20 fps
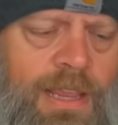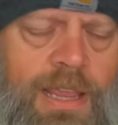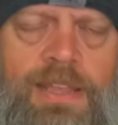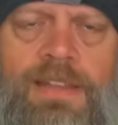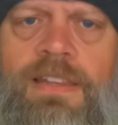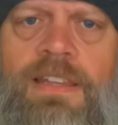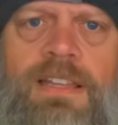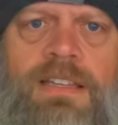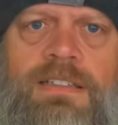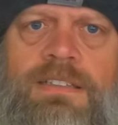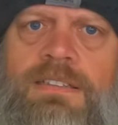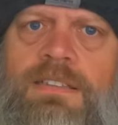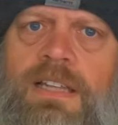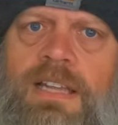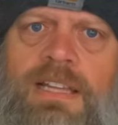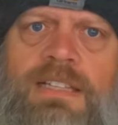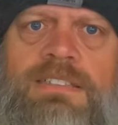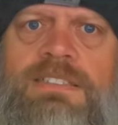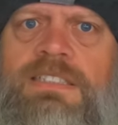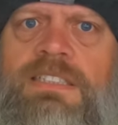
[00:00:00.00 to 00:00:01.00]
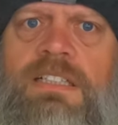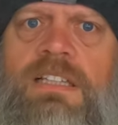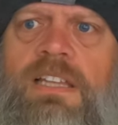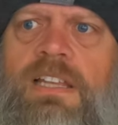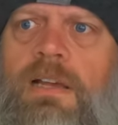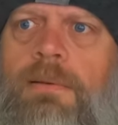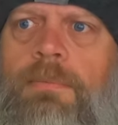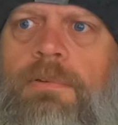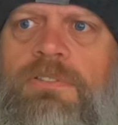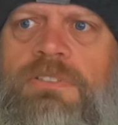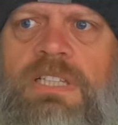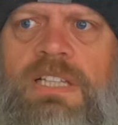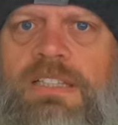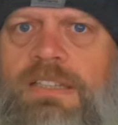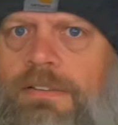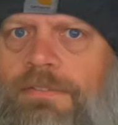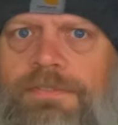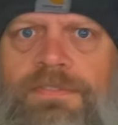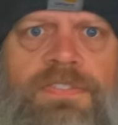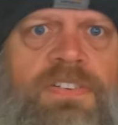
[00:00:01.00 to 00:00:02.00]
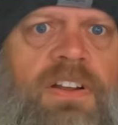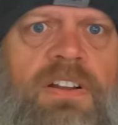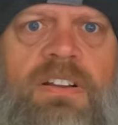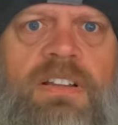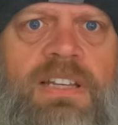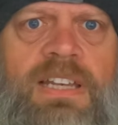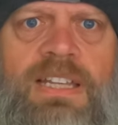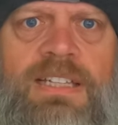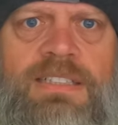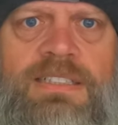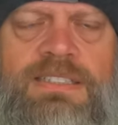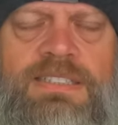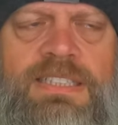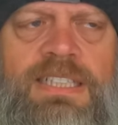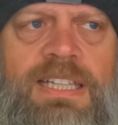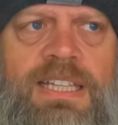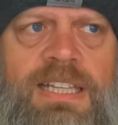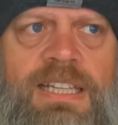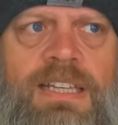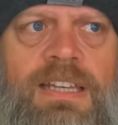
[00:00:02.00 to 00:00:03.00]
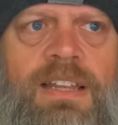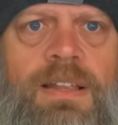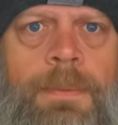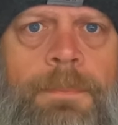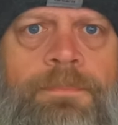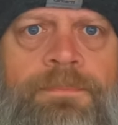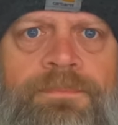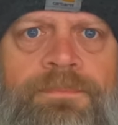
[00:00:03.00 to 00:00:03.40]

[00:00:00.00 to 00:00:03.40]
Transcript: And then instantly, almost like the very next scene,